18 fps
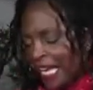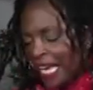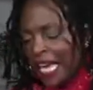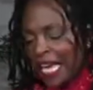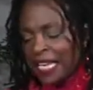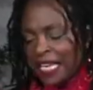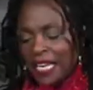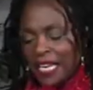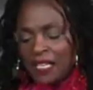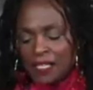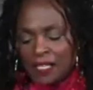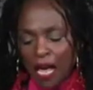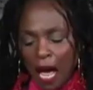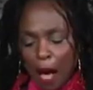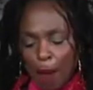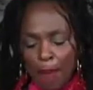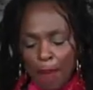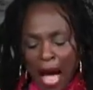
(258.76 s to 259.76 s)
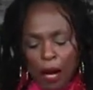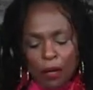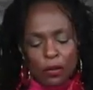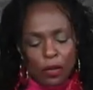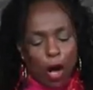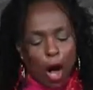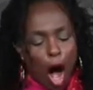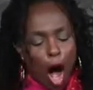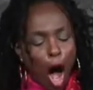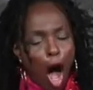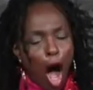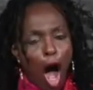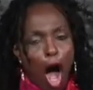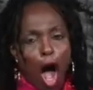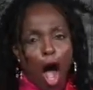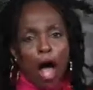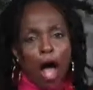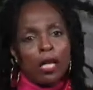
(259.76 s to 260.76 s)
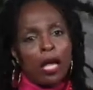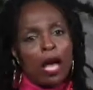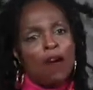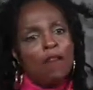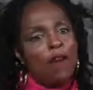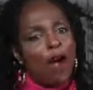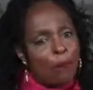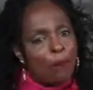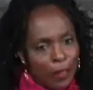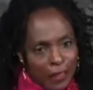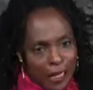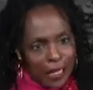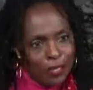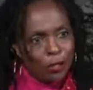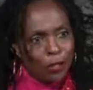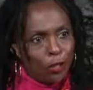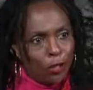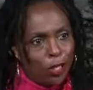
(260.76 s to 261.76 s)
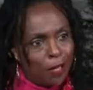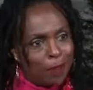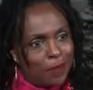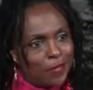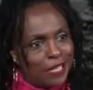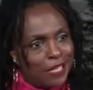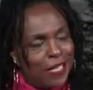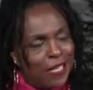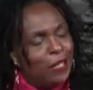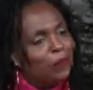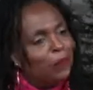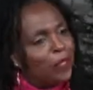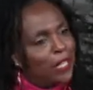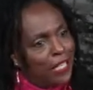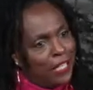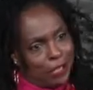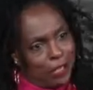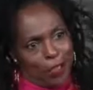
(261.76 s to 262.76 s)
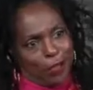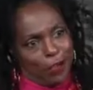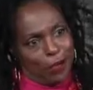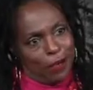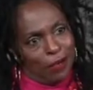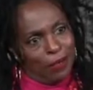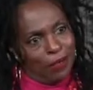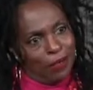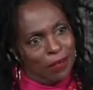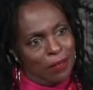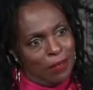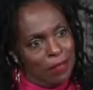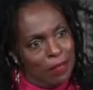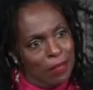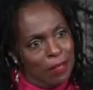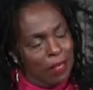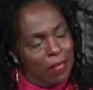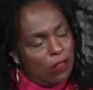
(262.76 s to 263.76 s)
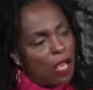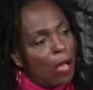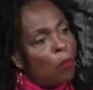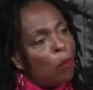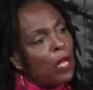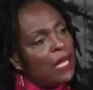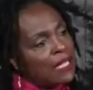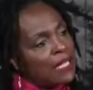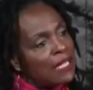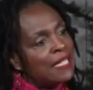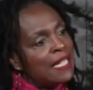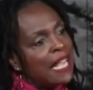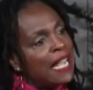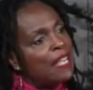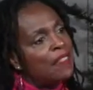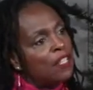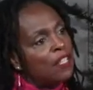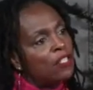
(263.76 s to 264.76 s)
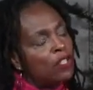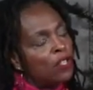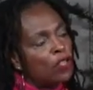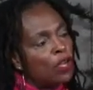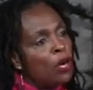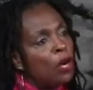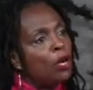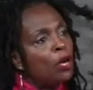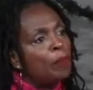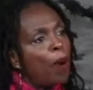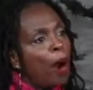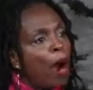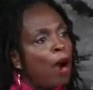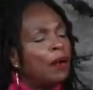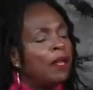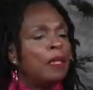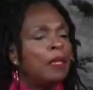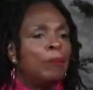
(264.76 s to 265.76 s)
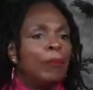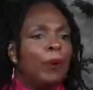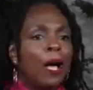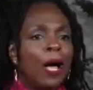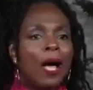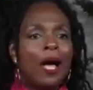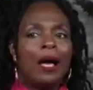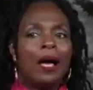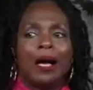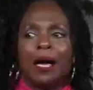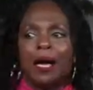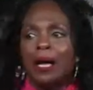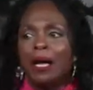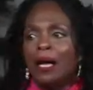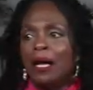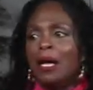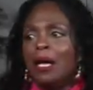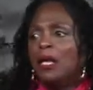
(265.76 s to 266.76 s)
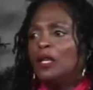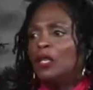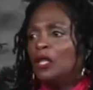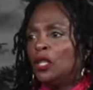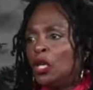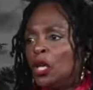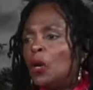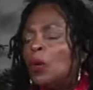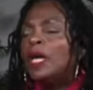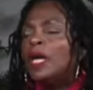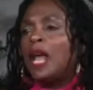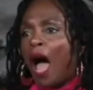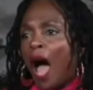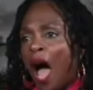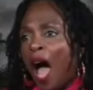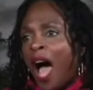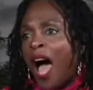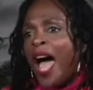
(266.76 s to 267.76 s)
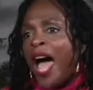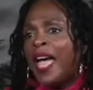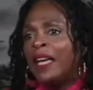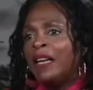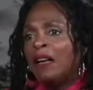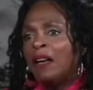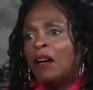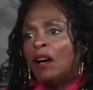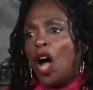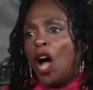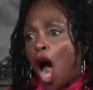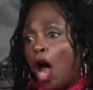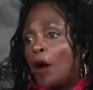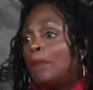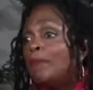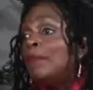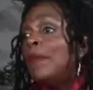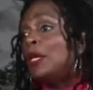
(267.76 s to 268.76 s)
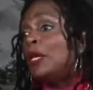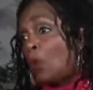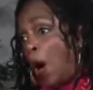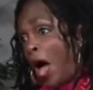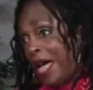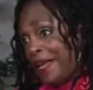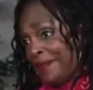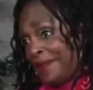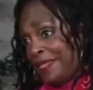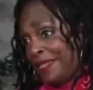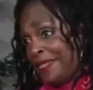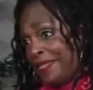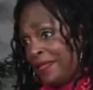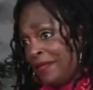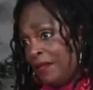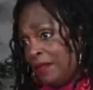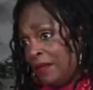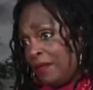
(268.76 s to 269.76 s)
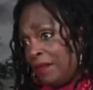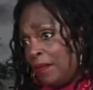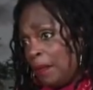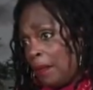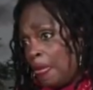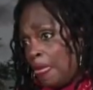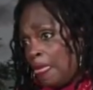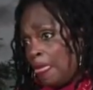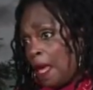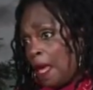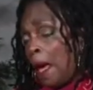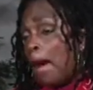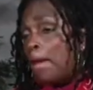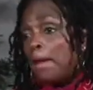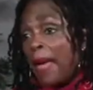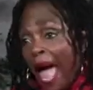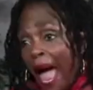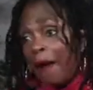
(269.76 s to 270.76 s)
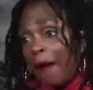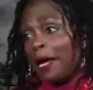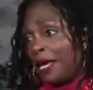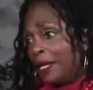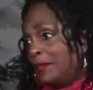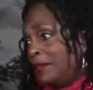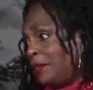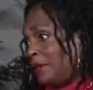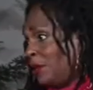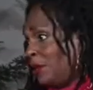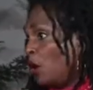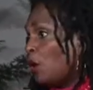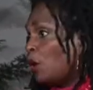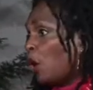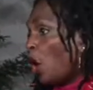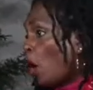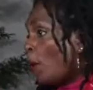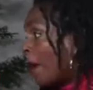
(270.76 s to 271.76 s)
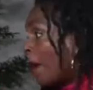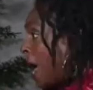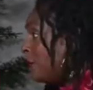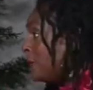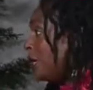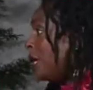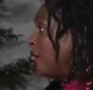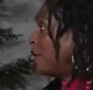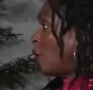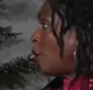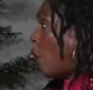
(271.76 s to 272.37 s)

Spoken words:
It is about all of our relationships with each other. So I'm wanting to say in this third part of the book, you and I are midwives, parents, comadres,